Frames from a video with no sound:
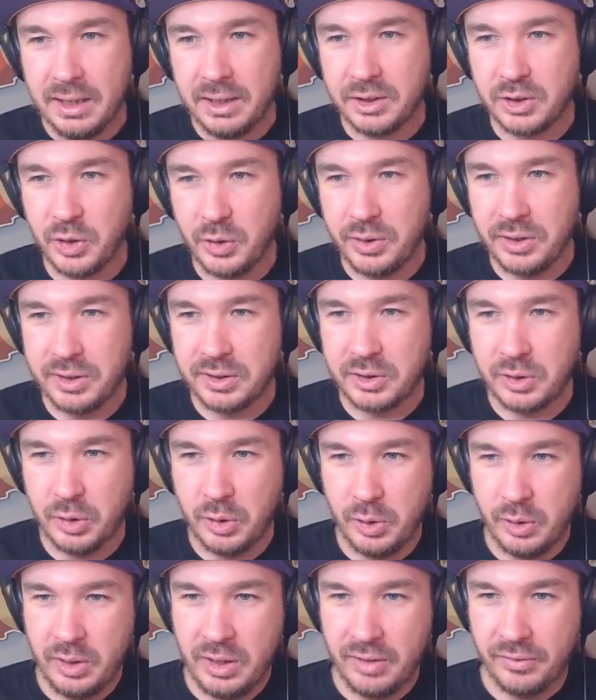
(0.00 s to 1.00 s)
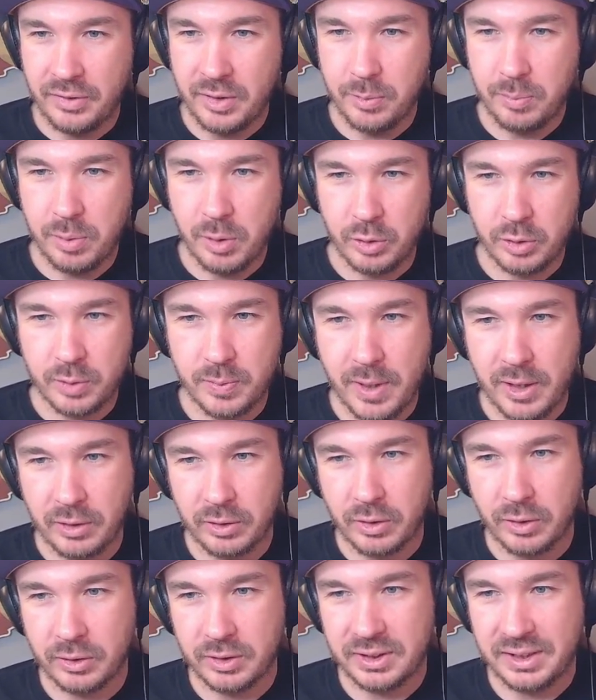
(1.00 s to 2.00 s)
During this turn, if an opponent's battle
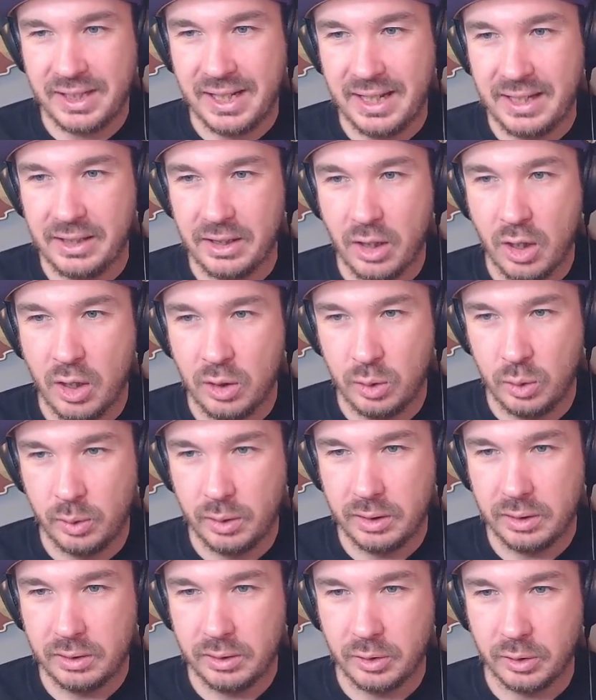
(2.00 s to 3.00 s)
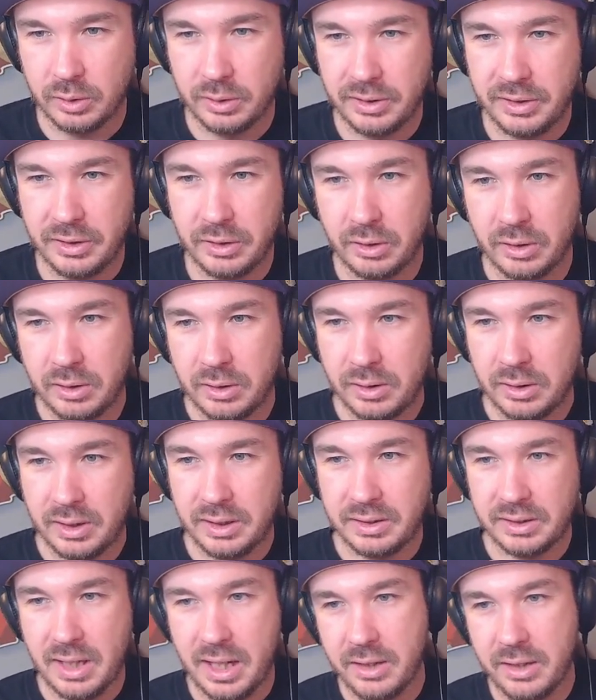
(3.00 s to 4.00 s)
card is KO'd, your leader
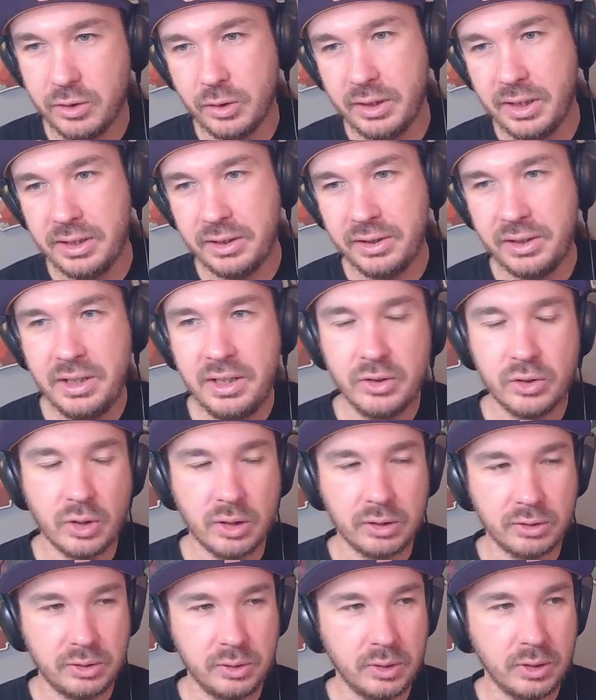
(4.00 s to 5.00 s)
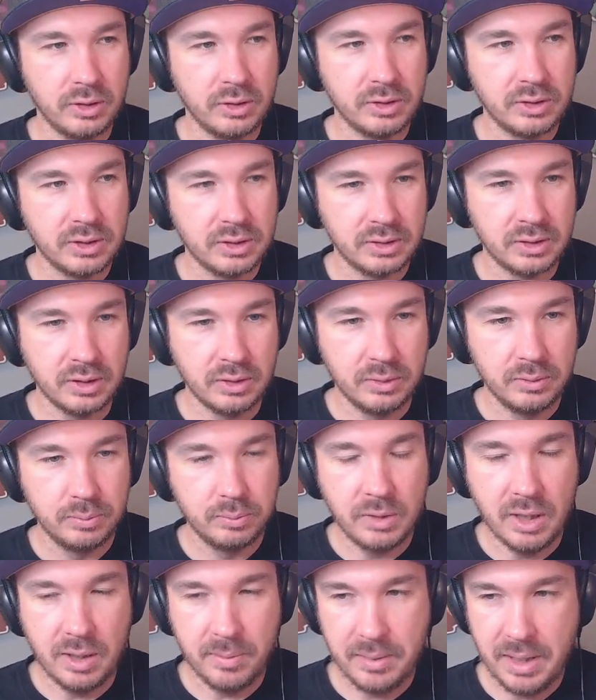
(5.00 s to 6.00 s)
is Android 18. Draw 2 cards. So
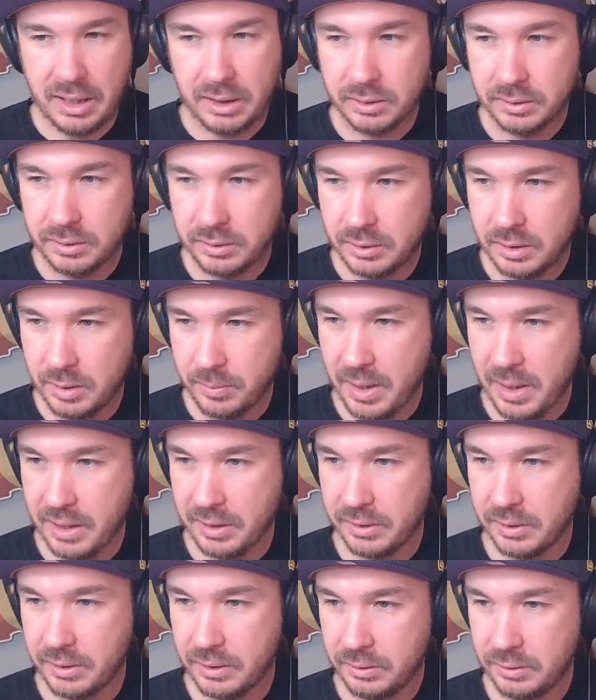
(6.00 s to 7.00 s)
not bad. Not bad at all.